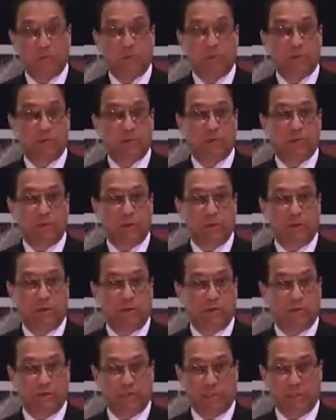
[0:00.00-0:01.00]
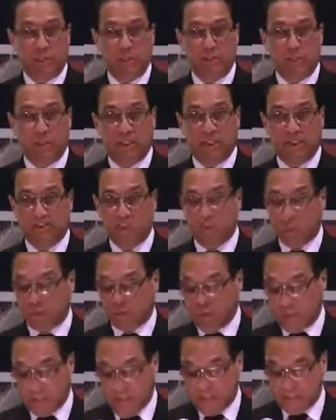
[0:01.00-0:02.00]
which the President spoke
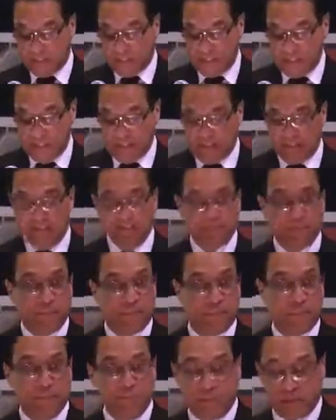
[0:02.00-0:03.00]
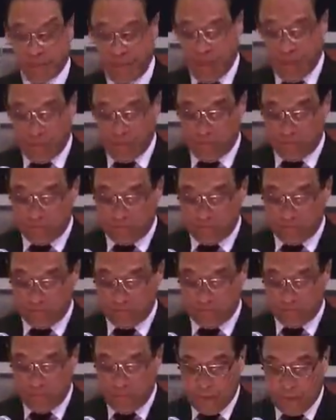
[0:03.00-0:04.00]
so passionately just now.
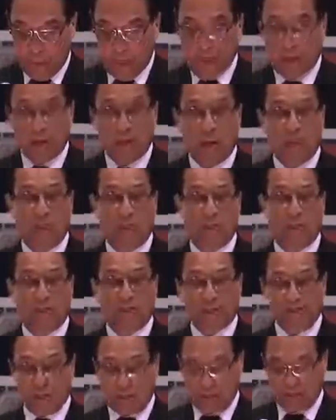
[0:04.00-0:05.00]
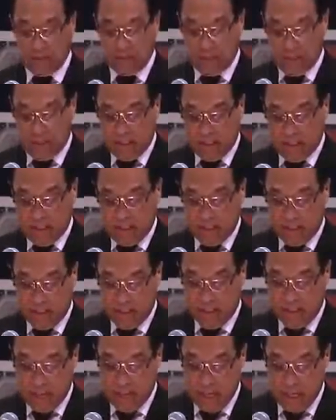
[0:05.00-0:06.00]
Like President
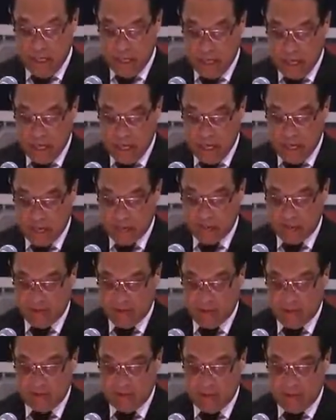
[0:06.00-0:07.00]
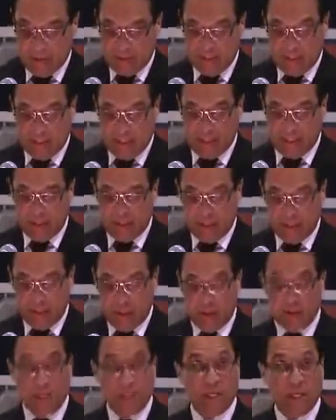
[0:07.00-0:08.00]
Duggan, I'm convinced that in today's
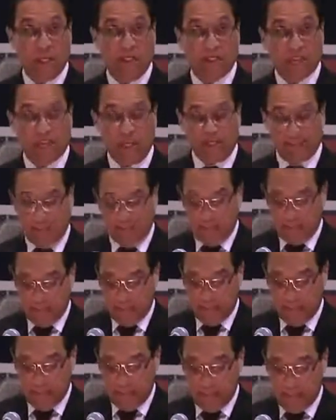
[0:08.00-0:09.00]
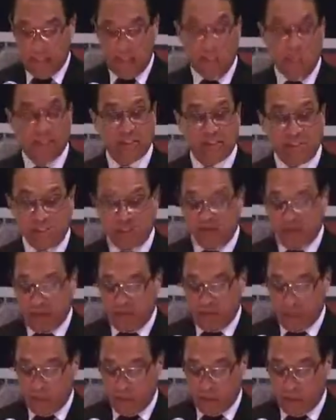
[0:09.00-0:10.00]
economic landscape, national
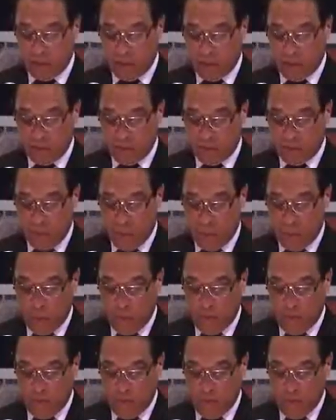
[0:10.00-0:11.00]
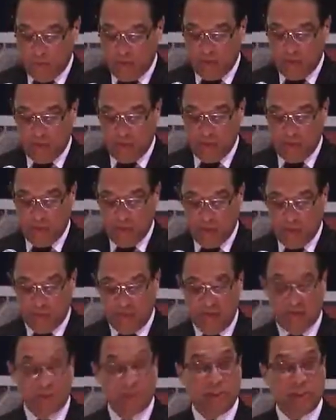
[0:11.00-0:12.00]
development goals will only be reached
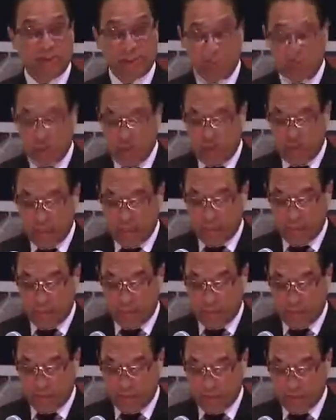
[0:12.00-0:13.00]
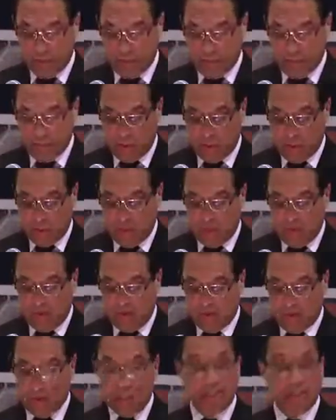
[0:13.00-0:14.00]
if there is a genuine partnership between
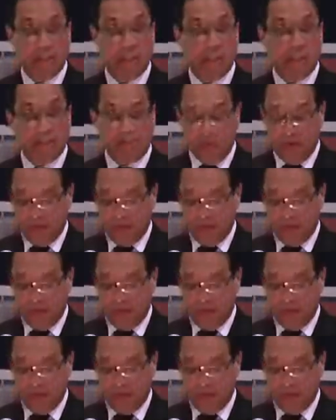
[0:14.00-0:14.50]
government and